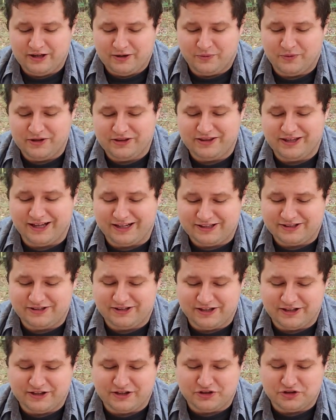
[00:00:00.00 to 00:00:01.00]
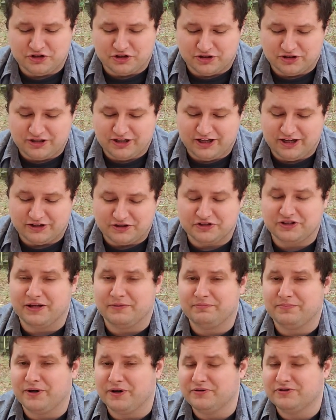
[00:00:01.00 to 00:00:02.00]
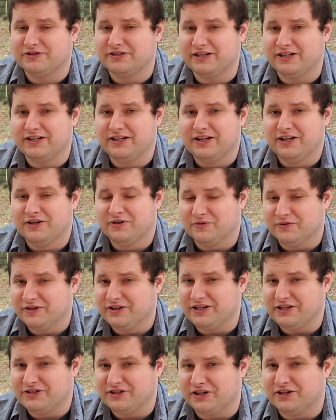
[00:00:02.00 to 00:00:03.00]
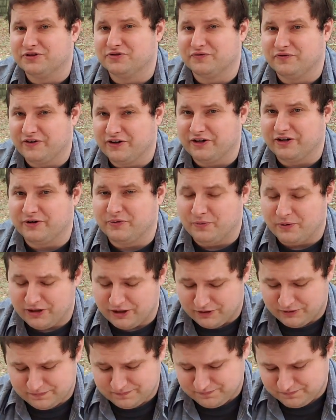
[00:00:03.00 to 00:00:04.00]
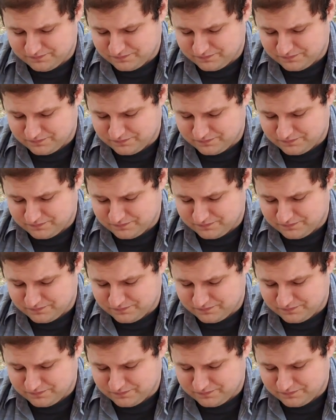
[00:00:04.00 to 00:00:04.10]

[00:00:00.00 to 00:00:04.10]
with that signature touch that Poesie really does very well.